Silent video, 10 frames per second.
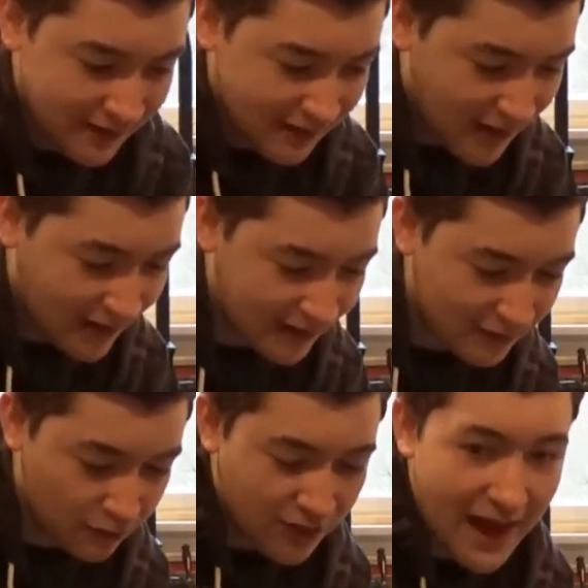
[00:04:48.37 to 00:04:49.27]
You gotta get
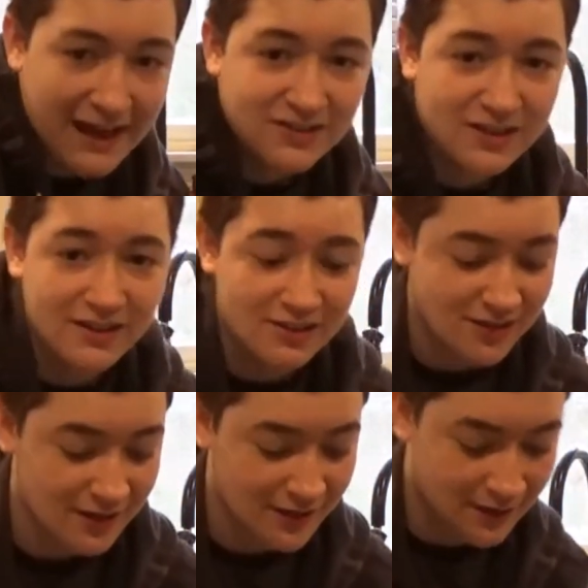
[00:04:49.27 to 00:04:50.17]
those
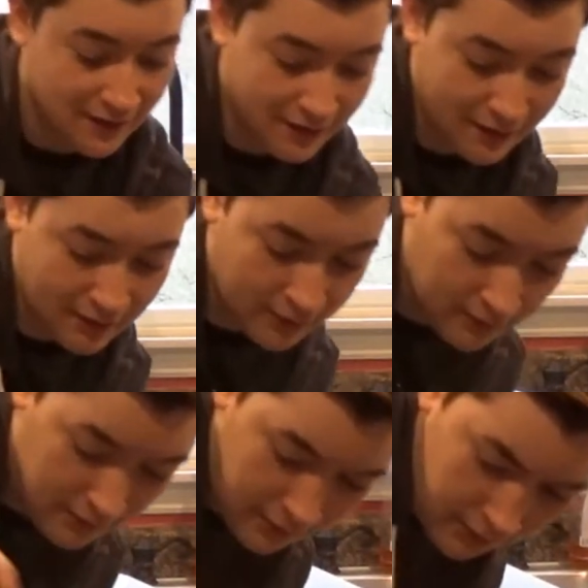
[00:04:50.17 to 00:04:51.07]
edges.
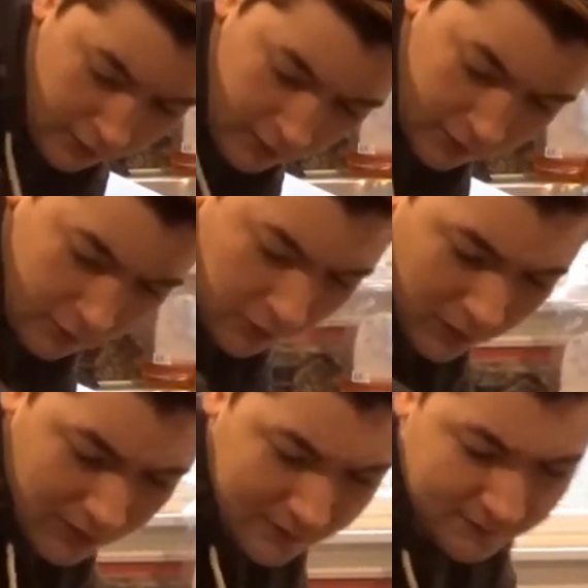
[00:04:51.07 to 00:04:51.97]

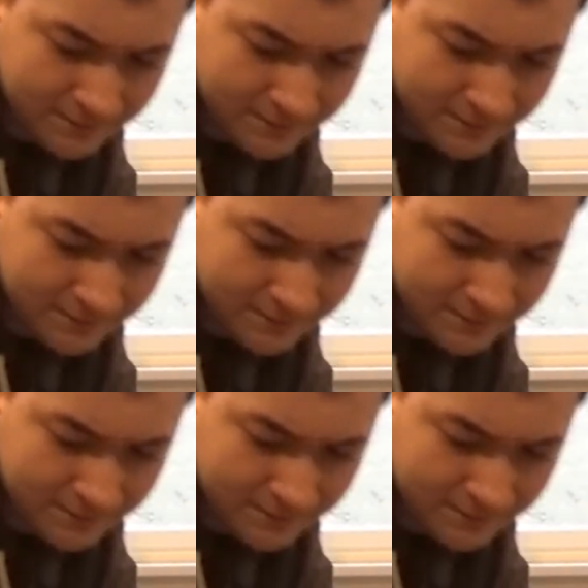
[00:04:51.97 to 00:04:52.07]
Hardcore.